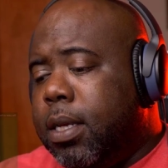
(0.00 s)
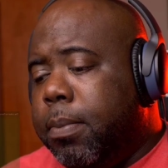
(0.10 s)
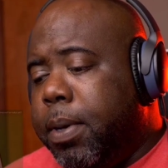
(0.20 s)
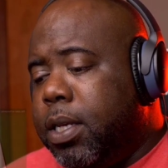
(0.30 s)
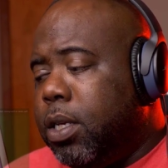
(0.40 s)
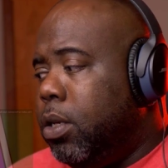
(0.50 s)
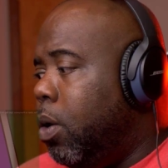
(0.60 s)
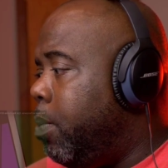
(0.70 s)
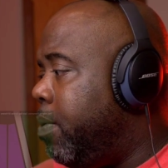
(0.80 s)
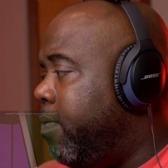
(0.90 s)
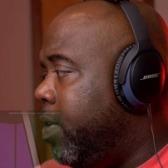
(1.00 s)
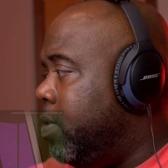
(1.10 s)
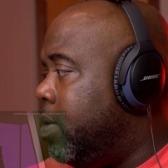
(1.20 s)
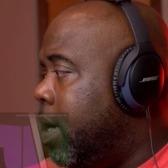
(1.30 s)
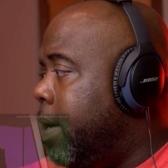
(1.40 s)
The beat's dope. It
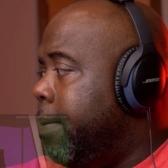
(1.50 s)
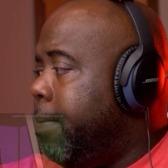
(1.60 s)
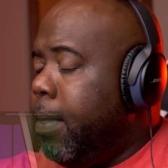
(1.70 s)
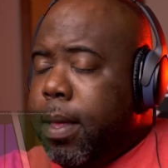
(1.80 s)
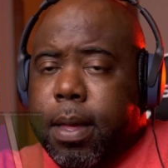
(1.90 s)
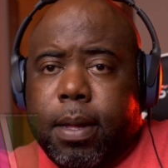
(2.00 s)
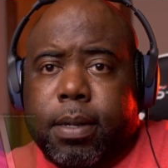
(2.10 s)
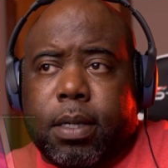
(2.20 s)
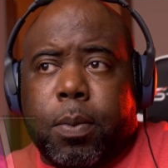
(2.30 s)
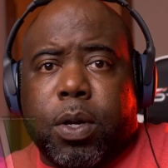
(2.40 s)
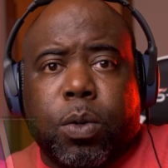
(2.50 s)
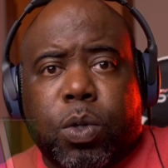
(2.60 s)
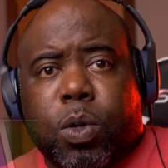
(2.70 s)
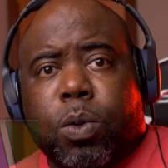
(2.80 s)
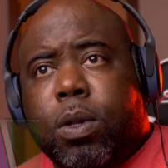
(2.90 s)
feels somewhat new
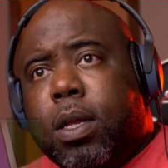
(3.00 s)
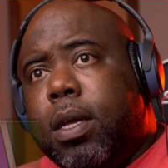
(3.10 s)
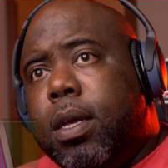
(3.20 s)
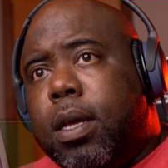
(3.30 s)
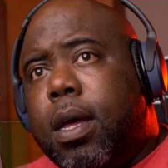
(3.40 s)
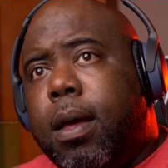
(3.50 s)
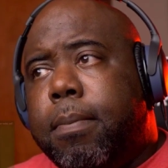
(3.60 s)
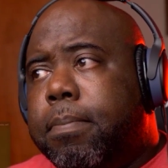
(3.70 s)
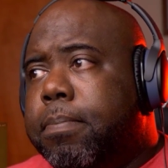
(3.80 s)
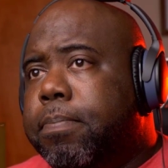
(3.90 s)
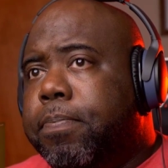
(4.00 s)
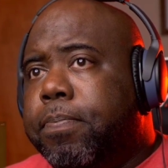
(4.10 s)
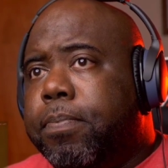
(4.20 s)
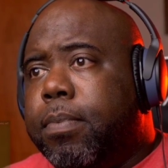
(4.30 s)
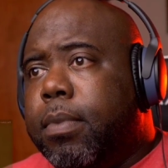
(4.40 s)
school. And
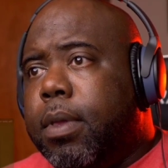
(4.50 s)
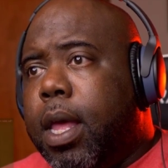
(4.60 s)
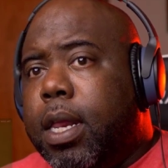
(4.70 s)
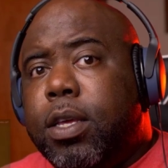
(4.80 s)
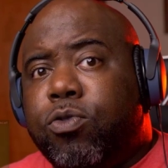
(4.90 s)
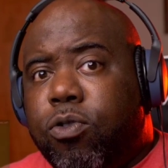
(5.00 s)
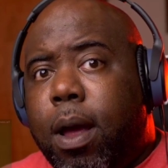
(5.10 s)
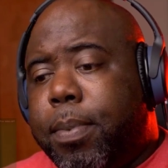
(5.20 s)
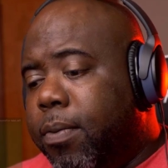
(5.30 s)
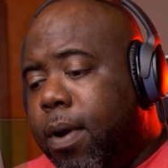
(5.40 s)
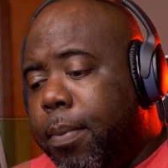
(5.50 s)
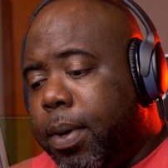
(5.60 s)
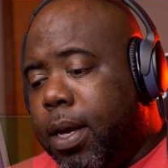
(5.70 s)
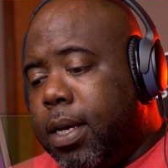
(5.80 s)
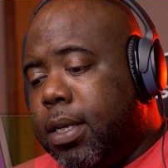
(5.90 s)
he's rapping,
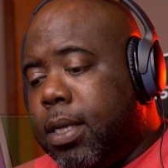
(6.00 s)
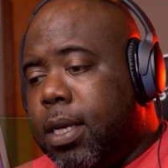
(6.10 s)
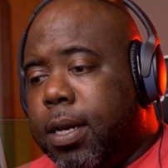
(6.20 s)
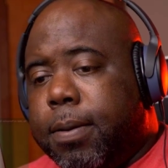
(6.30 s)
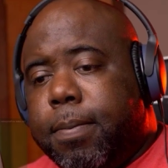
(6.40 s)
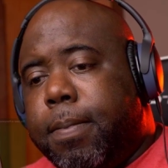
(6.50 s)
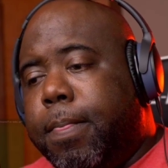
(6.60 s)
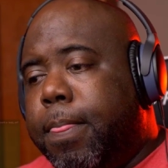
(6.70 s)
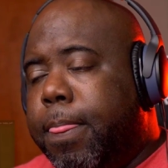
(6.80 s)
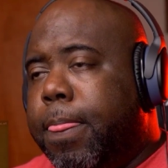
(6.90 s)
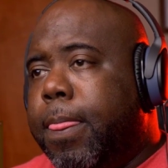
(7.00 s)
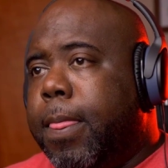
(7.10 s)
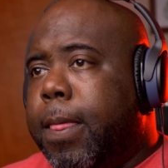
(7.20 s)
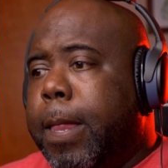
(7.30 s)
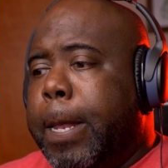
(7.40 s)
guys. Let's get it.
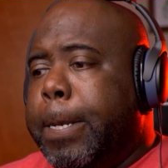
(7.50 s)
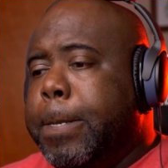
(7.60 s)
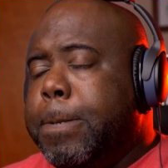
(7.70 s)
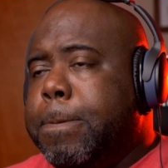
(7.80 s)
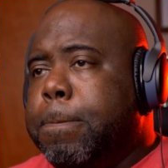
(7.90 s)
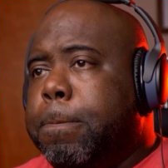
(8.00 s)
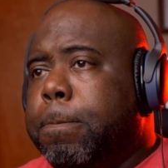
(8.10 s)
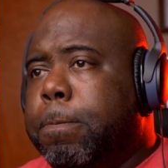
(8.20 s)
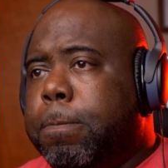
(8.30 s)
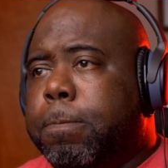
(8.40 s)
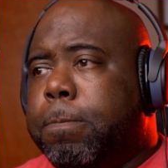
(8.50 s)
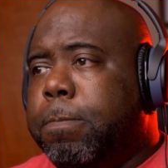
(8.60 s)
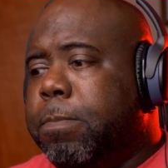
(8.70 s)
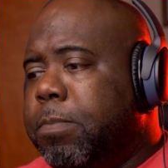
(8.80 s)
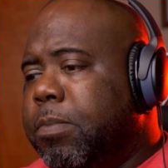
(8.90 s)

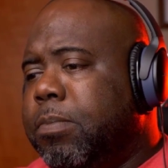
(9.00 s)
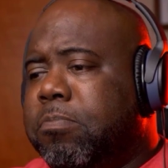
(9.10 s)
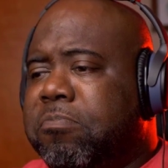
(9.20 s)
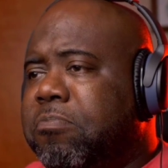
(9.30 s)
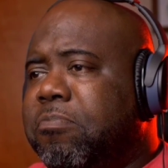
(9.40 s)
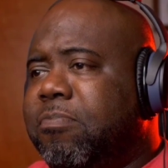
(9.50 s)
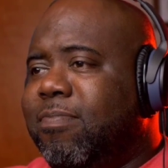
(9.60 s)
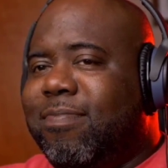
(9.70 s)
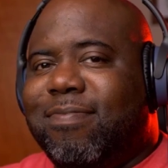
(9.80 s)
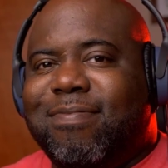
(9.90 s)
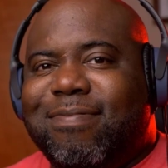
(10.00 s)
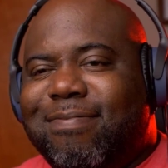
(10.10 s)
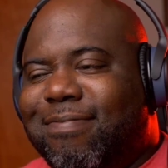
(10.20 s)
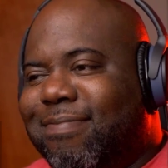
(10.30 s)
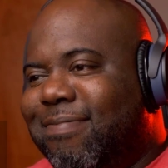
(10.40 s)

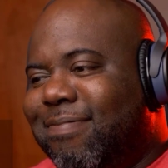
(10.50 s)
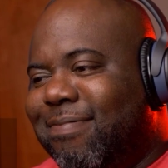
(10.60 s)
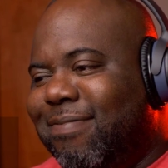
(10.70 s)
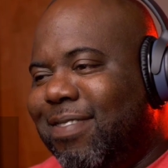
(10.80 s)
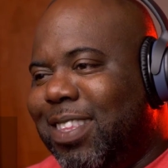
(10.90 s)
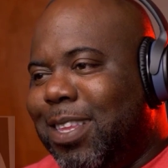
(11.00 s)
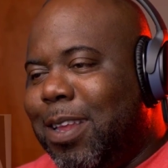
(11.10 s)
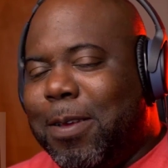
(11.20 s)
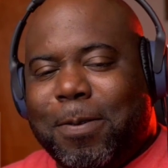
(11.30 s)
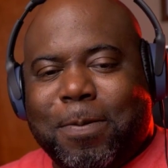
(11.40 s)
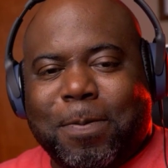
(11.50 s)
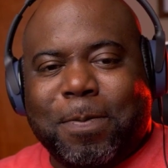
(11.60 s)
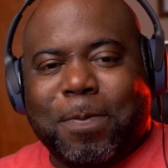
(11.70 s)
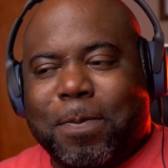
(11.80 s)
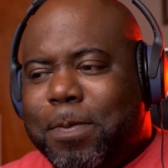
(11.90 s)
It's like
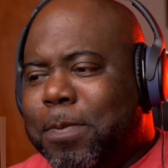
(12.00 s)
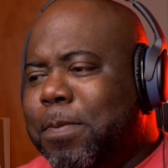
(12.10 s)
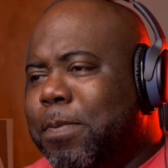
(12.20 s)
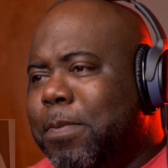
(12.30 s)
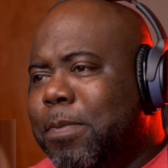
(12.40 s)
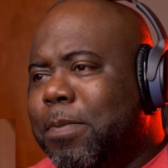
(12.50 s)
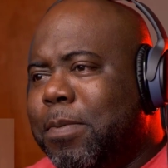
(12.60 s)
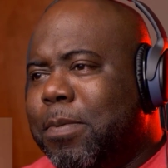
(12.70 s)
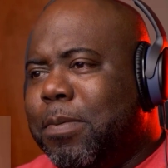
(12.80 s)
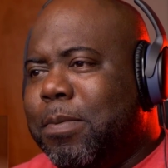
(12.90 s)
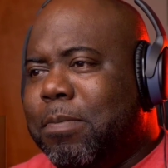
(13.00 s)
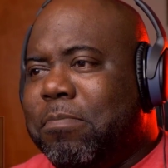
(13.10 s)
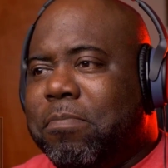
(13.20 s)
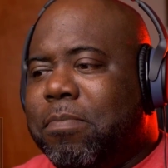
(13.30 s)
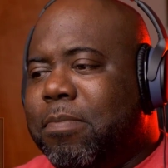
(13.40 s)
cocaine. I said, I
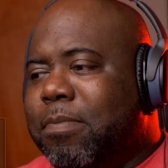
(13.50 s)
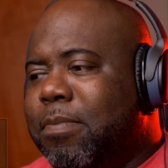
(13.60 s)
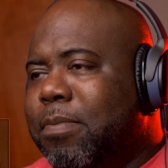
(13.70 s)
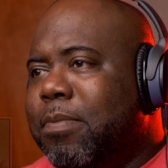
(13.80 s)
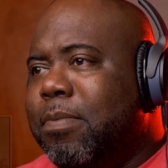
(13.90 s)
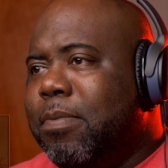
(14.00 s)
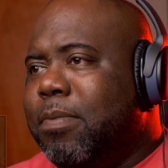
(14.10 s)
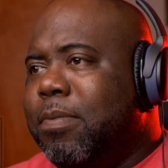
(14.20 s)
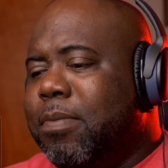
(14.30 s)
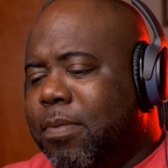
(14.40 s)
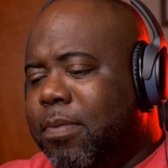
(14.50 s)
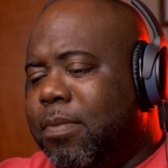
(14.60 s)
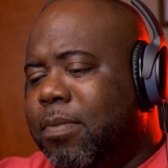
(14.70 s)
don't know how any kind of joke could